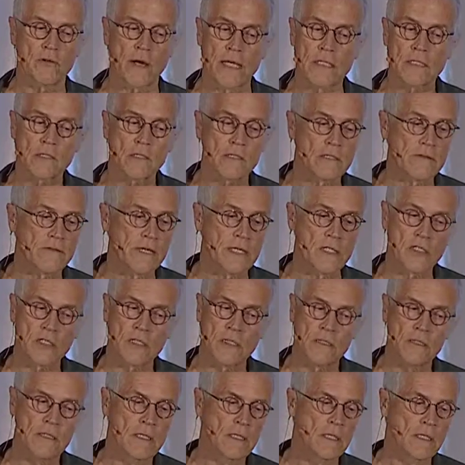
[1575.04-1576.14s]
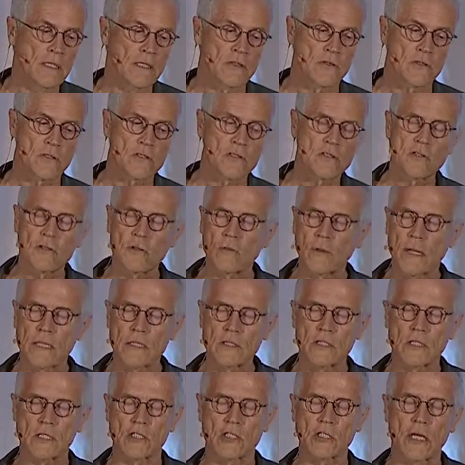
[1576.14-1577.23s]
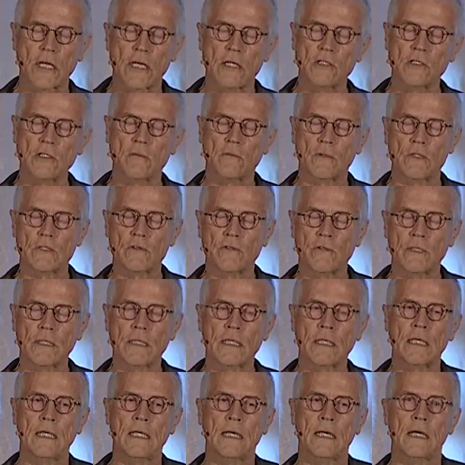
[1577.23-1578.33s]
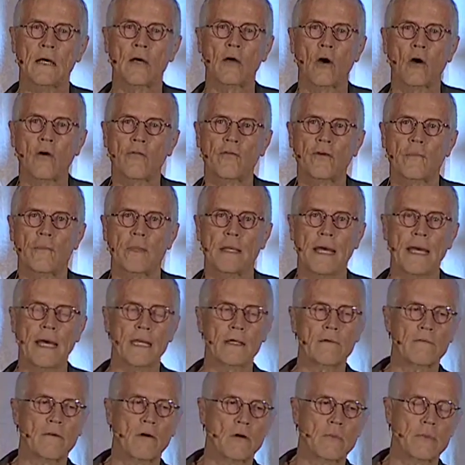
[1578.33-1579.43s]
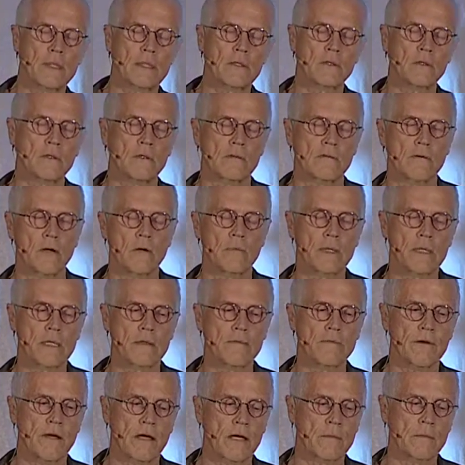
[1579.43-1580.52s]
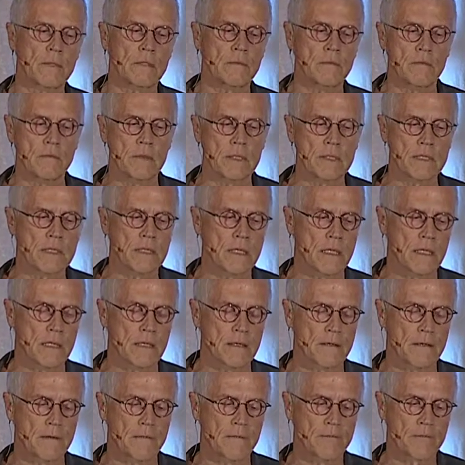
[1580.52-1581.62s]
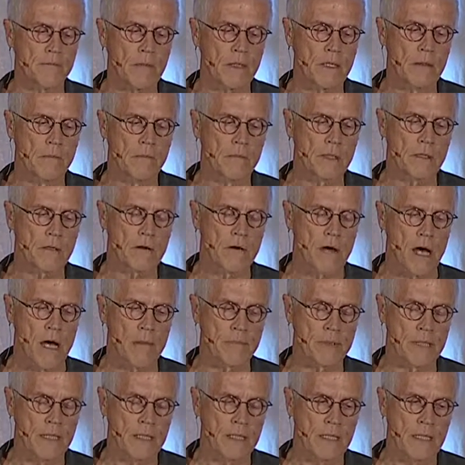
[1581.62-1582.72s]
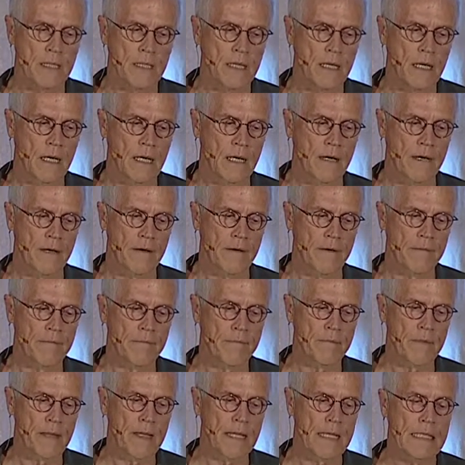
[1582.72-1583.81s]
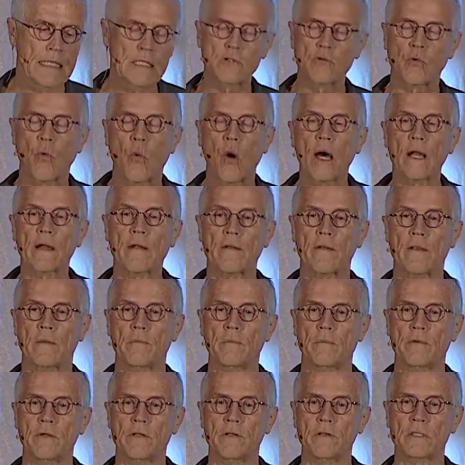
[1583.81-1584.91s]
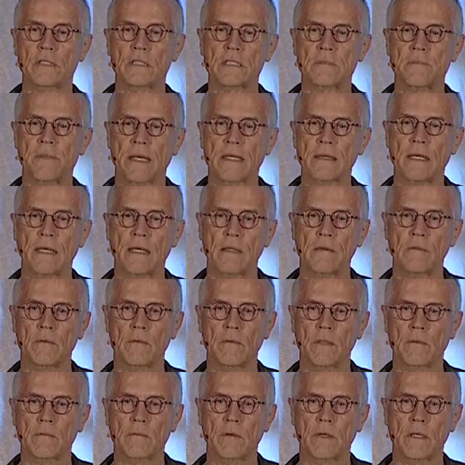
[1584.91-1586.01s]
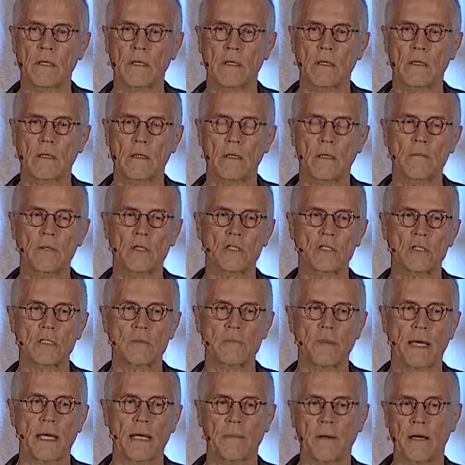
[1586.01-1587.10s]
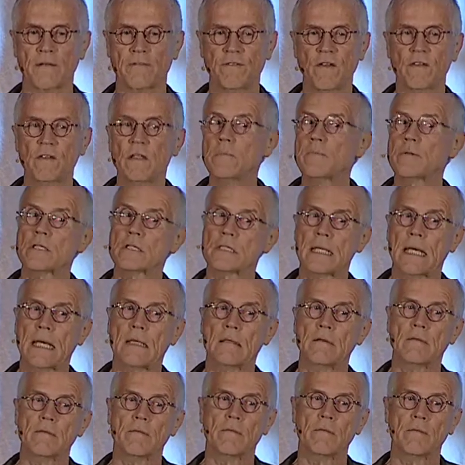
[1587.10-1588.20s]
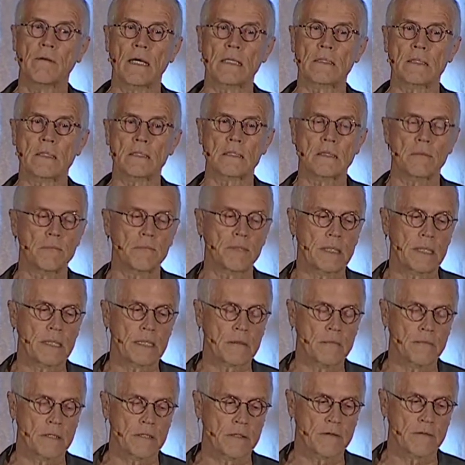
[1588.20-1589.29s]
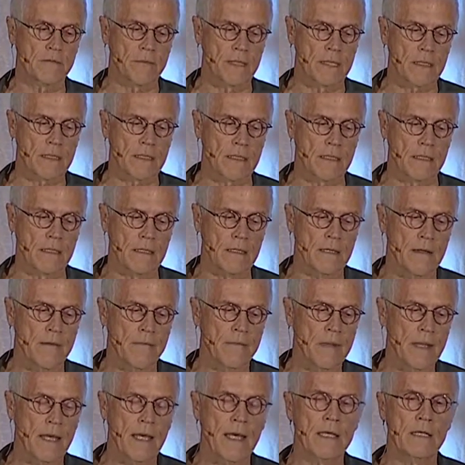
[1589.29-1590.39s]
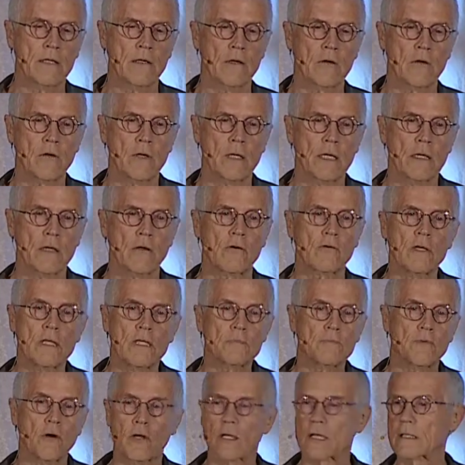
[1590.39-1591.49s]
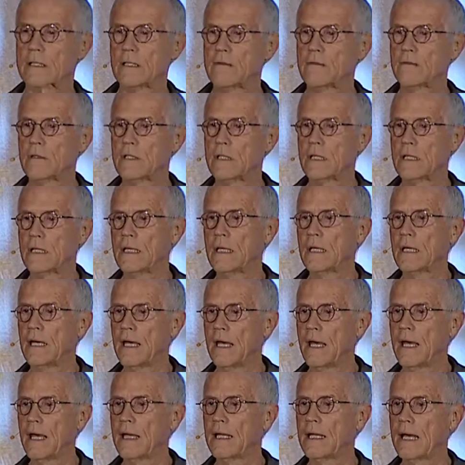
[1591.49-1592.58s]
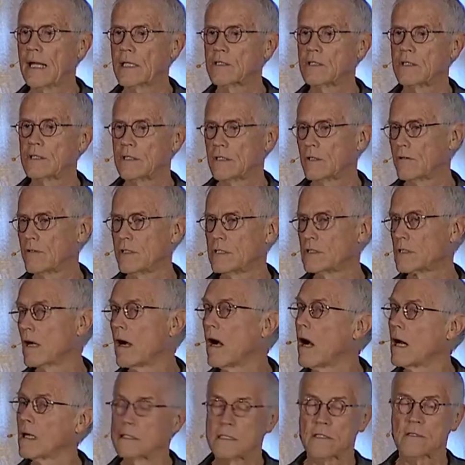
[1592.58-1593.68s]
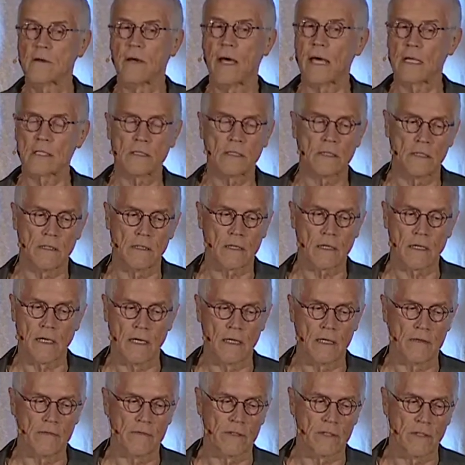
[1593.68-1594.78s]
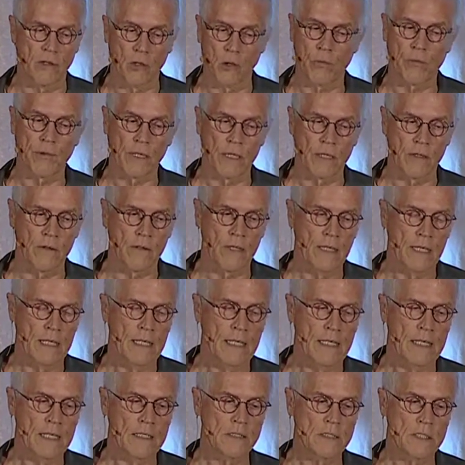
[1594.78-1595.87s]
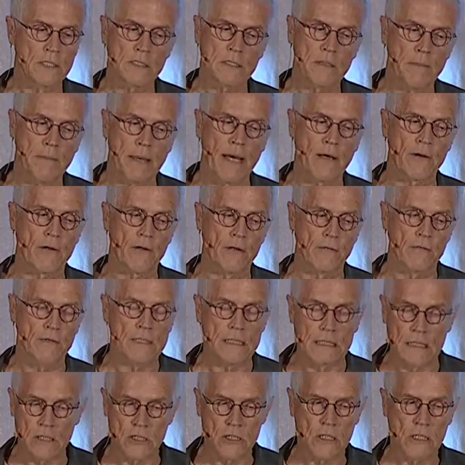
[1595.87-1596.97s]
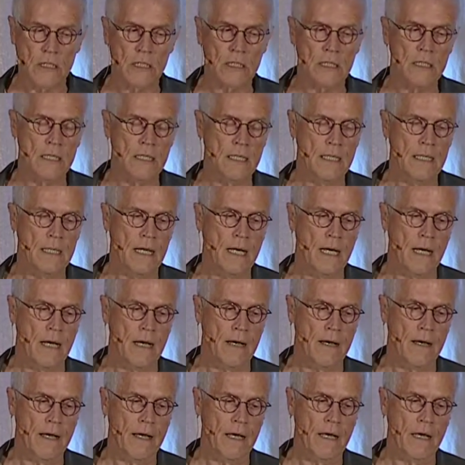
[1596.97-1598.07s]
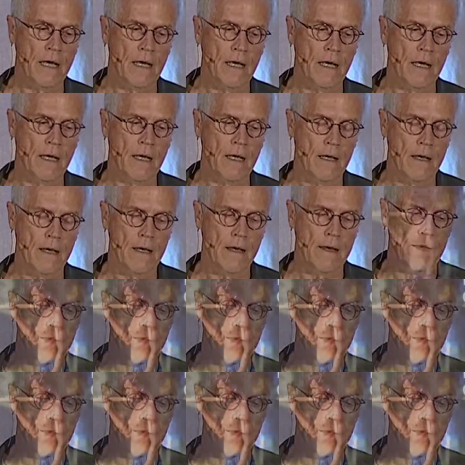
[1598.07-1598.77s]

rice cultivation. There's two ways to change it, which really go from an anaerobic to aerobic environment mid, um, mid crop. Um, each one of them produces methane uh, emissions by about 50 percent rice is a big emitter of methane, and in, increase productivity and actually decrease costs. So actually, they're kind of a no-brainer. It's just a matter of teaching, uh, and, uh,